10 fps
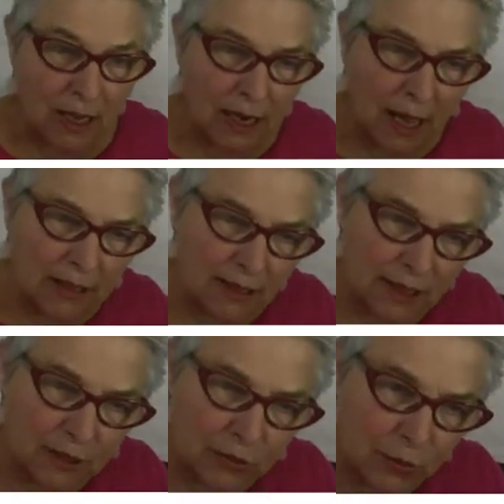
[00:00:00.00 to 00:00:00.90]
It has
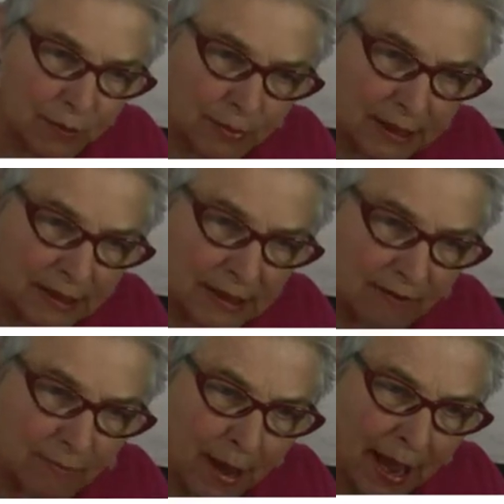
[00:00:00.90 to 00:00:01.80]
these three pieces
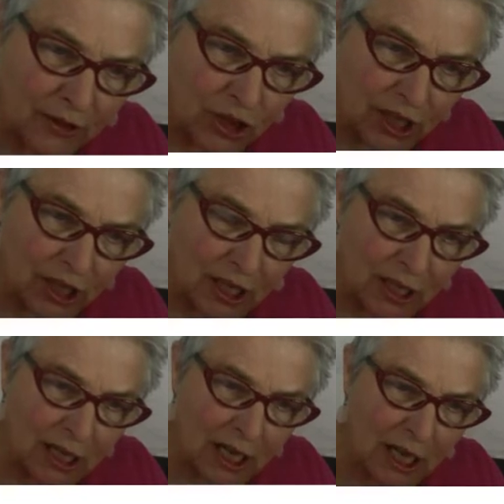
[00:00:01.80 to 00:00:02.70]
of magic,
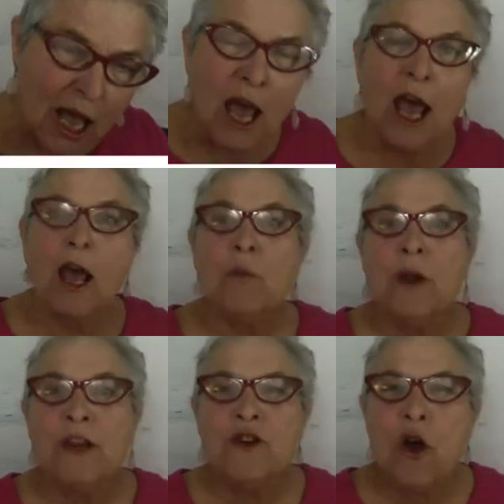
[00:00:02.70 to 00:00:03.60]
and
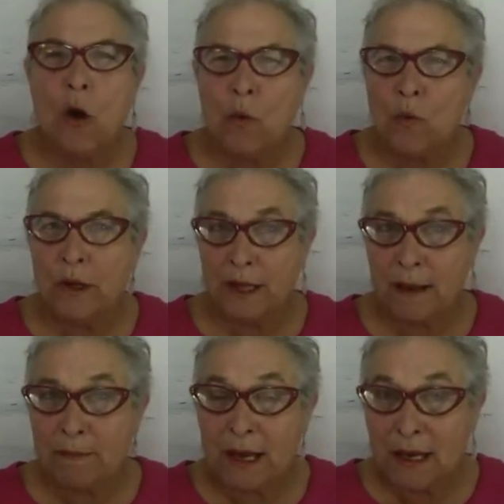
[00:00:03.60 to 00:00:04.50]
we know what
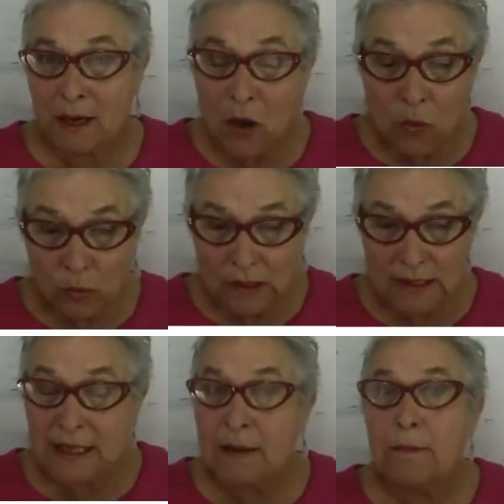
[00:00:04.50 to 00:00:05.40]
they mean. We'll
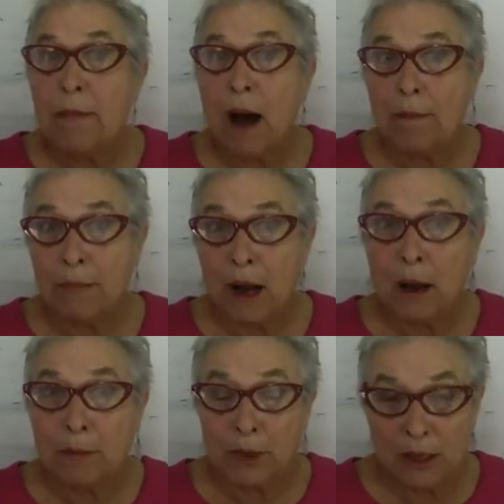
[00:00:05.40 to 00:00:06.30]
see them pop
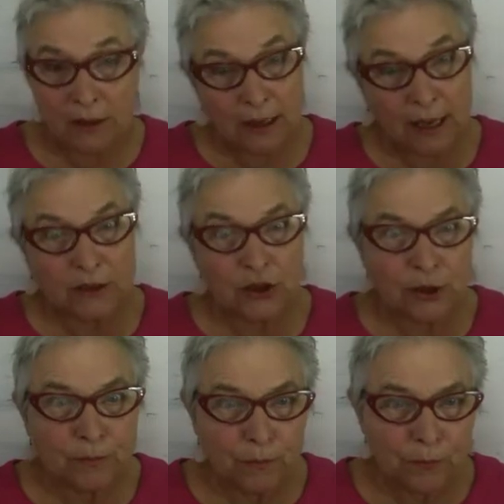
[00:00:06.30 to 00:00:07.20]
up in the
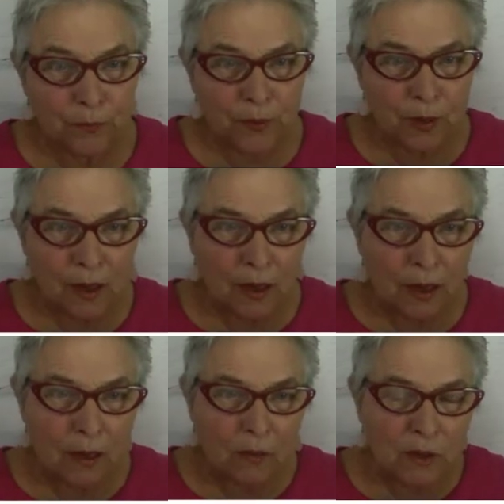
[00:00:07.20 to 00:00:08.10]
lecture.
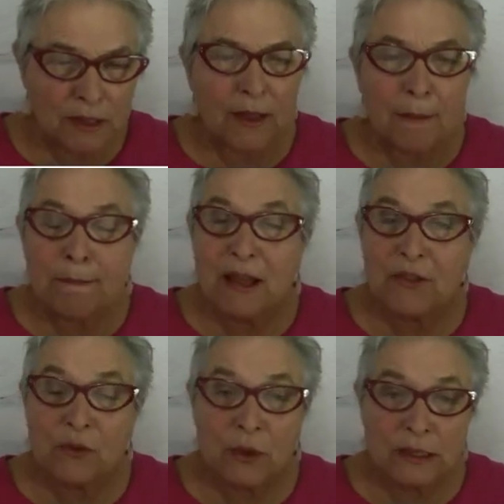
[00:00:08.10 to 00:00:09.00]
We see the
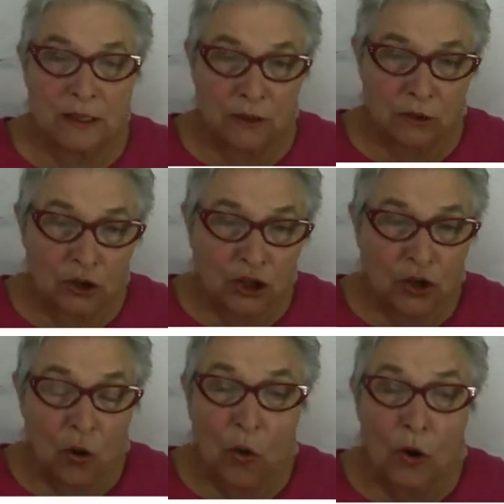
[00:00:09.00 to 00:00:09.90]
method
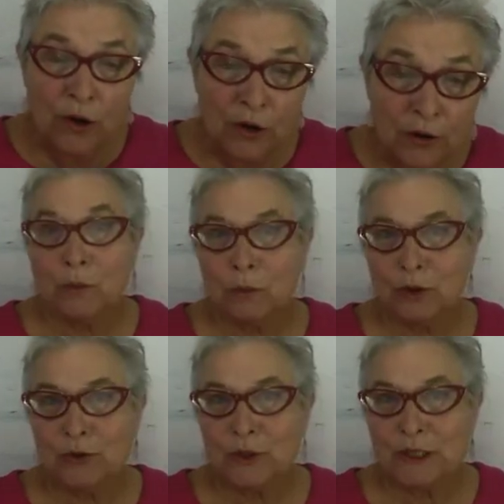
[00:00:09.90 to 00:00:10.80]
resolution order,
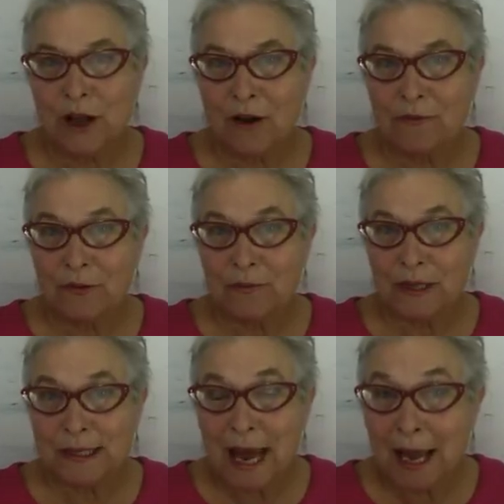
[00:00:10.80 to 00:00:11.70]
which we saw from the
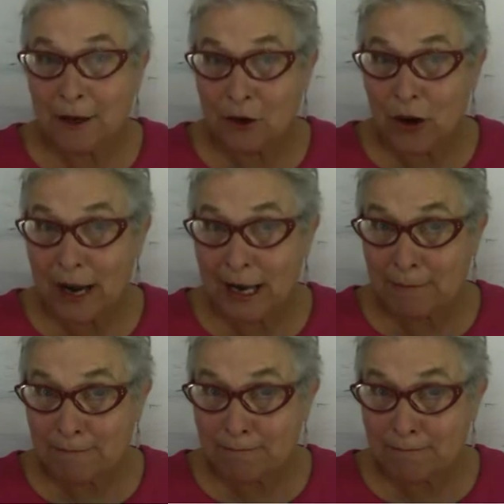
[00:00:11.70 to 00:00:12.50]
diagram.